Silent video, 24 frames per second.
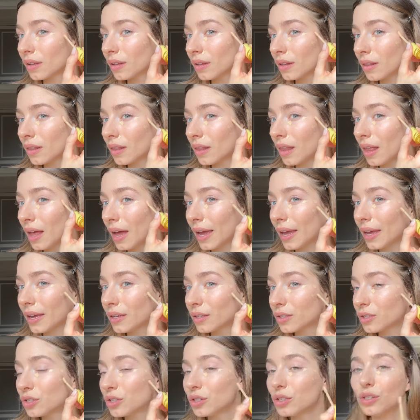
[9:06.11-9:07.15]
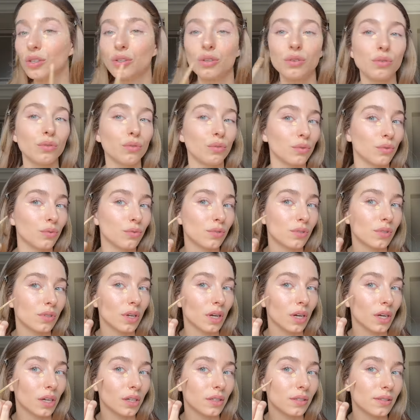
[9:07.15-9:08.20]
like to use a
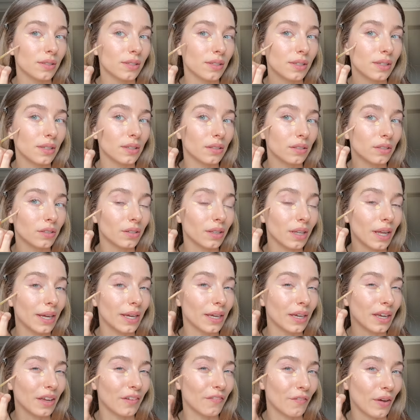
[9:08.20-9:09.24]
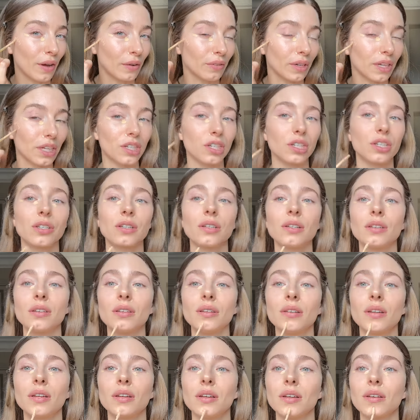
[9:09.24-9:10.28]
concealer like a
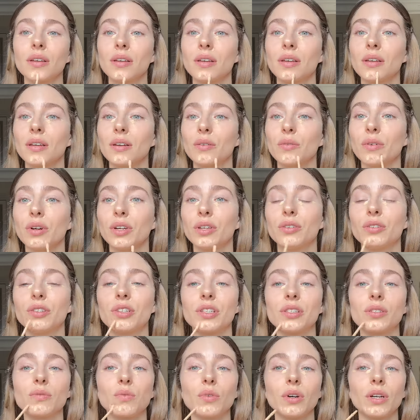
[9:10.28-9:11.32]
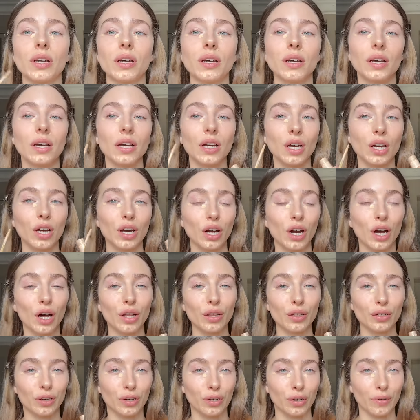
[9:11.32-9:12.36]
foundation, where you just wanna
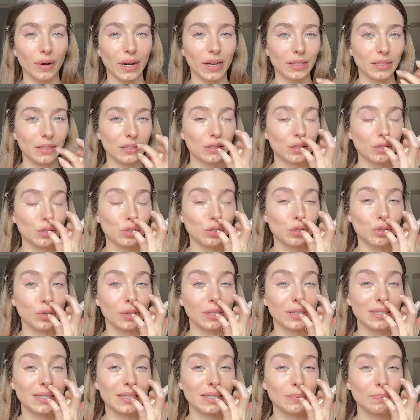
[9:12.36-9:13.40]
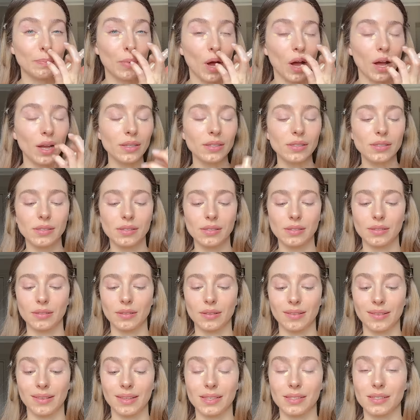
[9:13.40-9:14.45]
color correct certain spots,
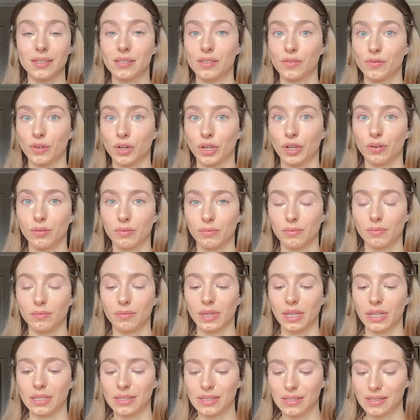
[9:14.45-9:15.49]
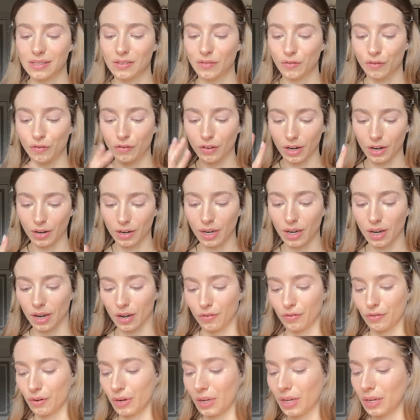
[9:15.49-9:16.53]
this is for you. Because it's very
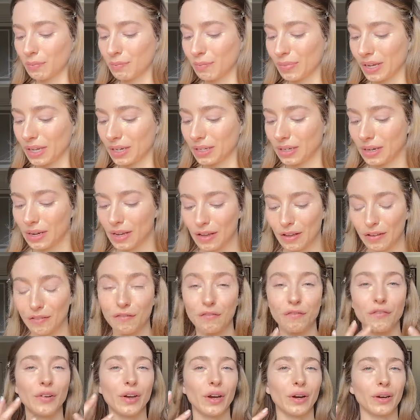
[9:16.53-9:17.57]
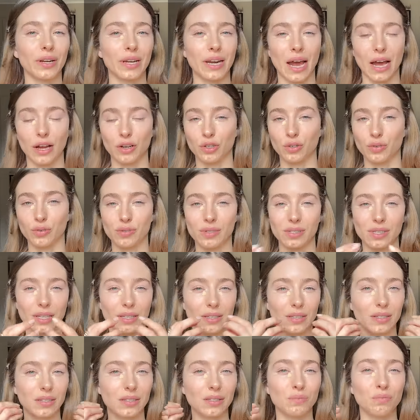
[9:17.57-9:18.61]
covering, but very natural,
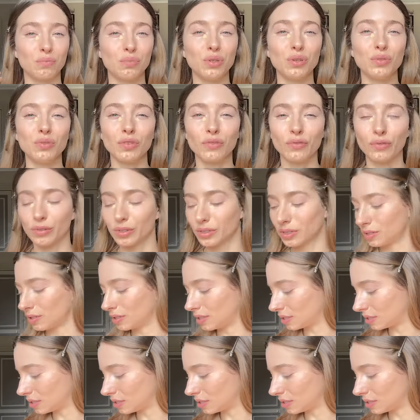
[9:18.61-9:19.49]
sinks beautiful into the